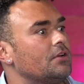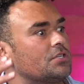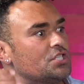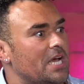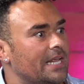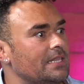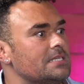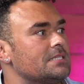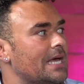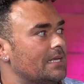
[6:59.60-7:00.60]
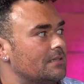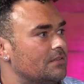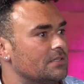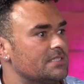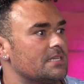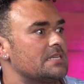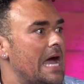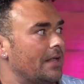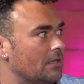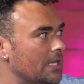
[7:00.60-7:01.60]
shedding these like
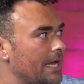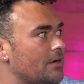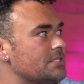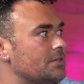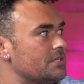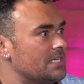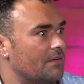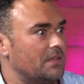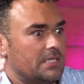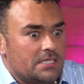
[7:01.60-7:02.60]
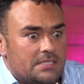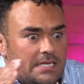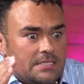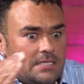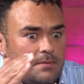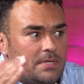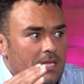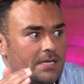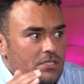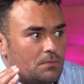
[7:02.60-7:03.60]
societal layers on yourself that these things need to be
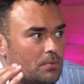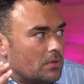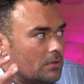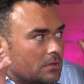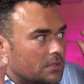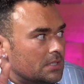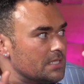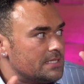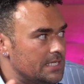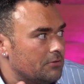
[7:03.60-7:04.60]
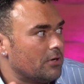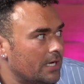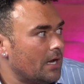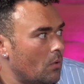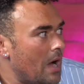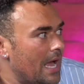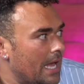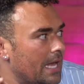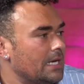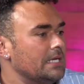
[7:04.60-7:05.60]
like super secret and
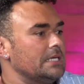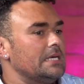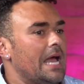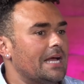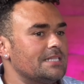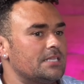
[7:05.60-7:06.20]
quiet. Right. And so